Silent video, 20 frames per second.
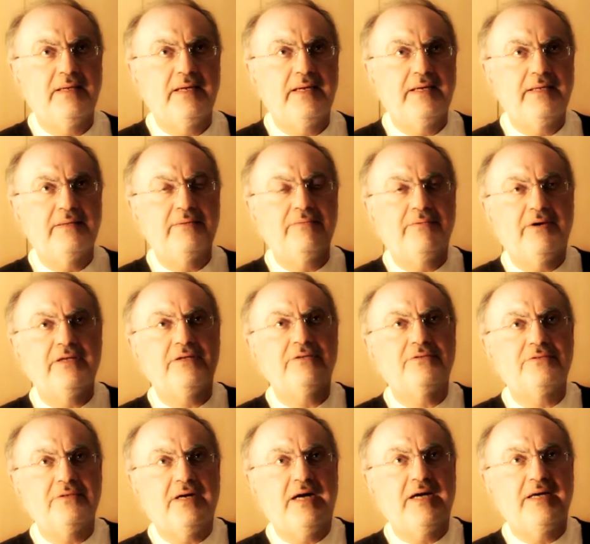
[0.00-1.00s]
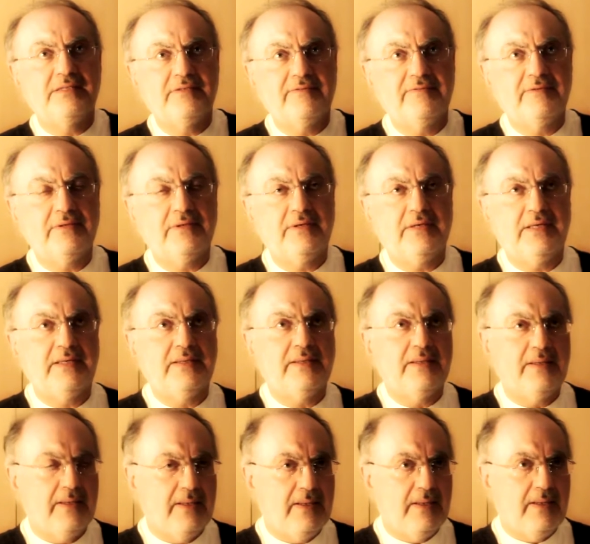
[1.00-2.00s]
in one or two ayahs of the Quran.
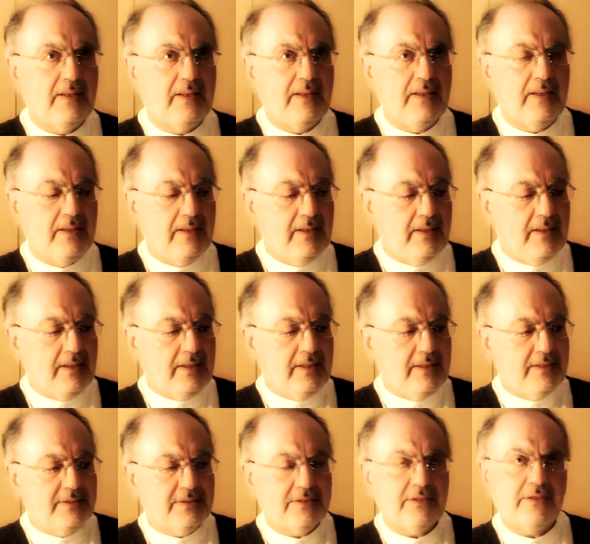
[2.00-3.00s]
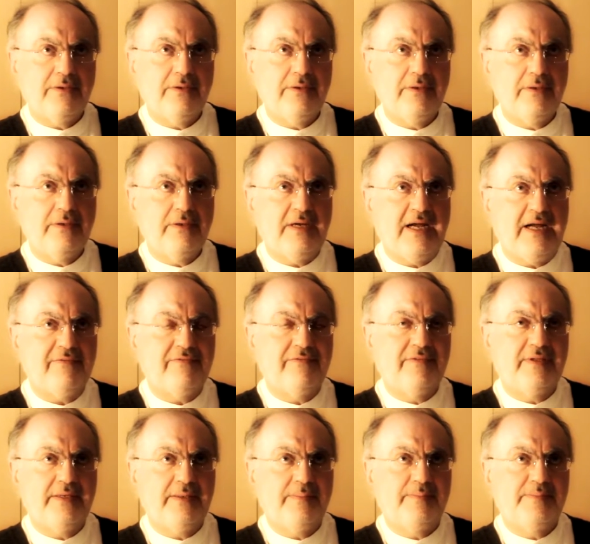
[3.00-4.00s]
So you have
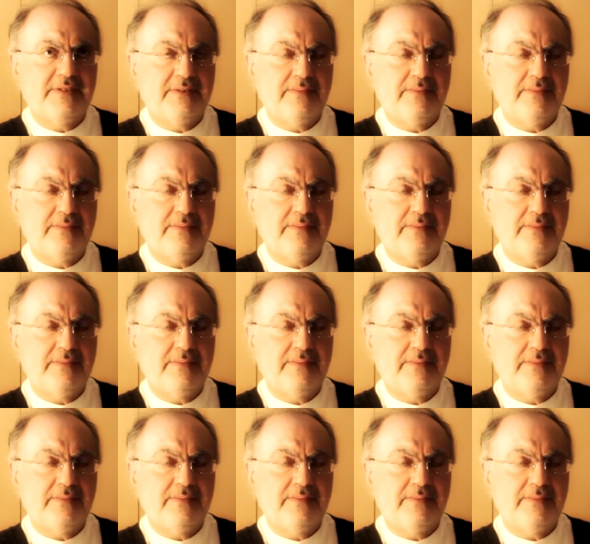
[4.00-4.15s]
the